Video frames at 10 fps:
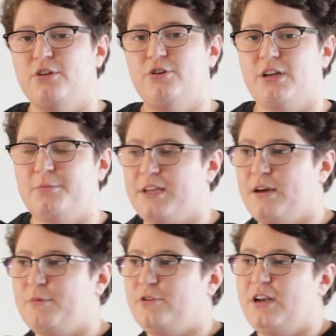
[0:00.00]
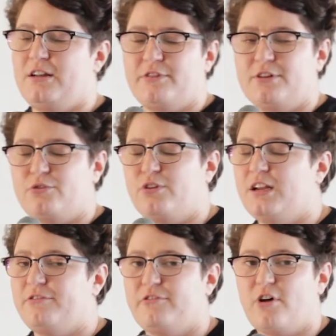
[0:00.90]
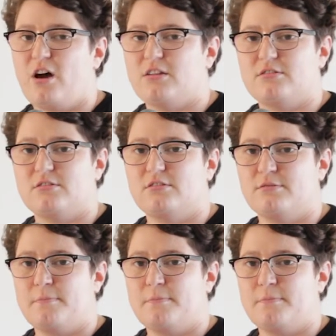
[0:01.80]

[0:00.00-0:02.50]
you're going to become irrelevant really fast.